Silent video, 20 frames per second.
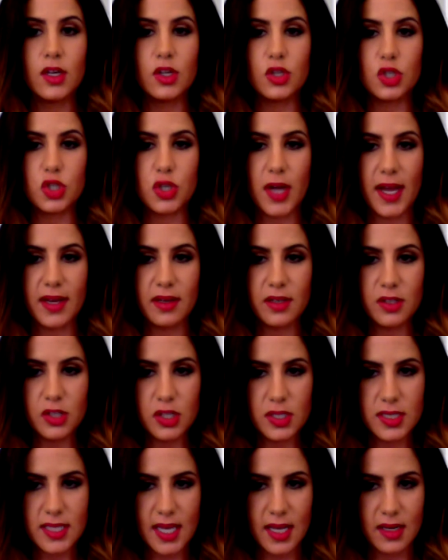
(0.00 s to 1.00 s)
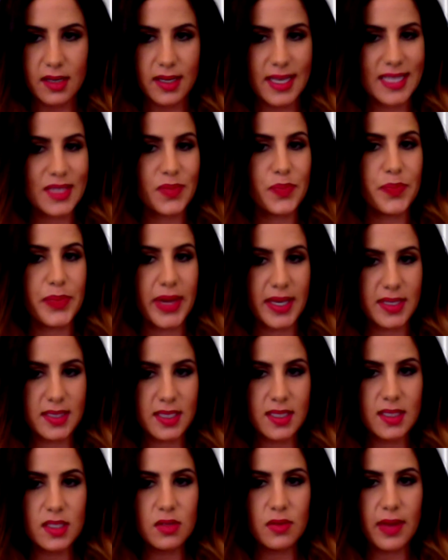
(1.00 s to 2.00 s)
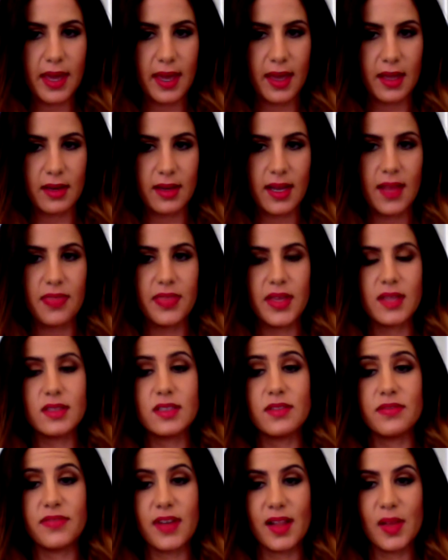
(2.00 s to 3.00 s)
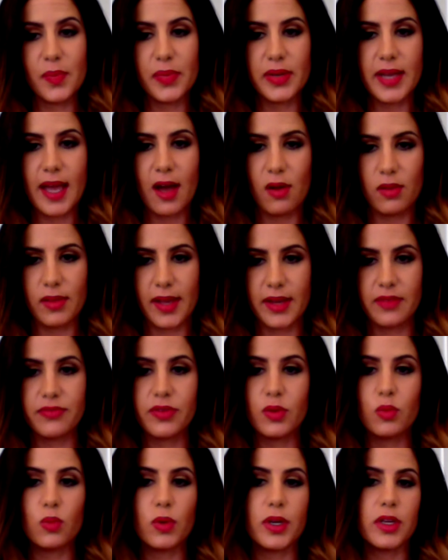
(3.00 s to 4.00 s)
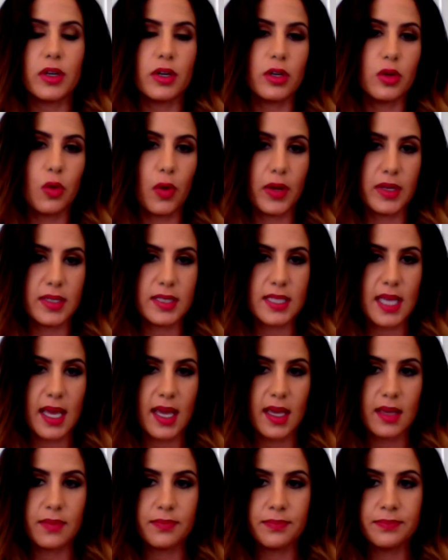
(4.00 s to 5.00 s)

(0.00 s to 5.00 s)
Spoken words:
Try to understand it as best as you can and then develop an outline for what you're going to say.